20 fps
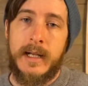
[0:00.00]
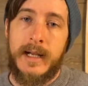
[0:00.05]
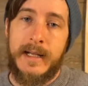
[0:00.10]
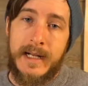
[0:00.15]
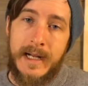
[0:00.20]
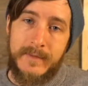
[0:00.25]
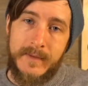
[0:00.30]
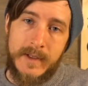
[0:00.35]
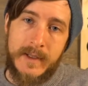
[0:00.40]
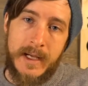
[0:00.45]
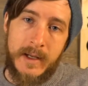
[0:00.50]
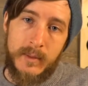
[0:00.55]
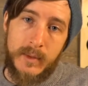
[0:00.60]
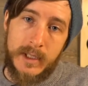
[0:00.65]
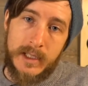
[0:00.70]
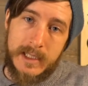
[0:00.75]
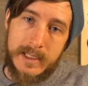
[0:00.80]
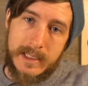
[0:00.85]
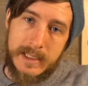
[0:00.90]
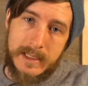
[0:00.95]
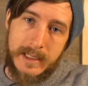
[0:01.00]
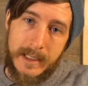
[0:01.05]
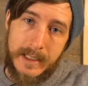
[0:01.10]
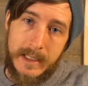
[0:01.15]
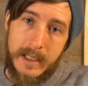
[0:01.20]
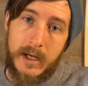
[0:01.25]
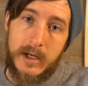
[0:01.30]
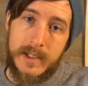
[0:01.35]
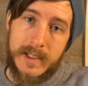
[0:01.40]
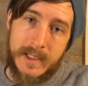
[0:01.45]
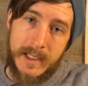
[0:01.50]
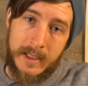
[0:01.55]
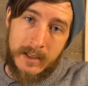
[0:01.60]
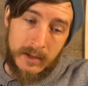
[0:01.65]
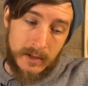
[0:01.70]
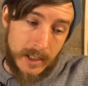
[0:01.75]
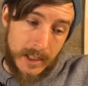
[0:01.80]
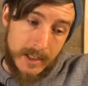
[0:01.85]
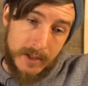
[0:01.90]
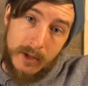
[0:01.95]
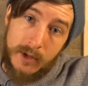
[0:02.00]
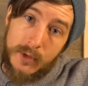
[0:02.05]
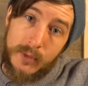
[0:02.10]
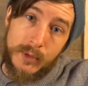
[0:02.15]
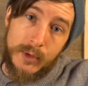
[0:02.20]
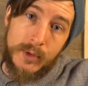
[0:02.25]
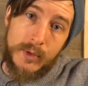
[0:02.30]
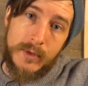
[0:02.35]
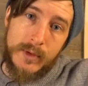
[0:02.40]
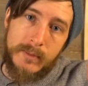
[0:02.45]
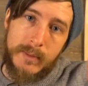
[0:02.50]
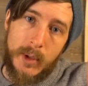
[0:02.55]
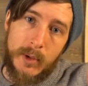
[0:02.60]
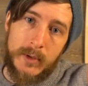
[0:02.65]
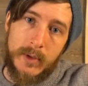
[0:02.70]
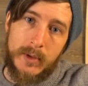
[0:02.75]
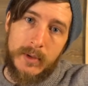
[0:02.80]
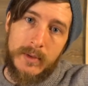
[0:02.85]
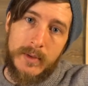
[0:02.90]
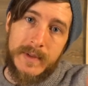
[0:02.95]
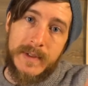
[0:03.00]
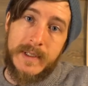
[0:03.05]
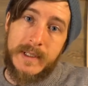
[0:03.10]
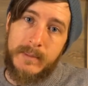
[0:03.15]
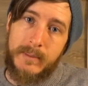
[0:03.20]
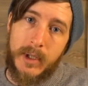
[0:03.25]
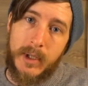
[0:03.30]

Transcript: And after that, we're gonna sight our center line through the bolt holes in the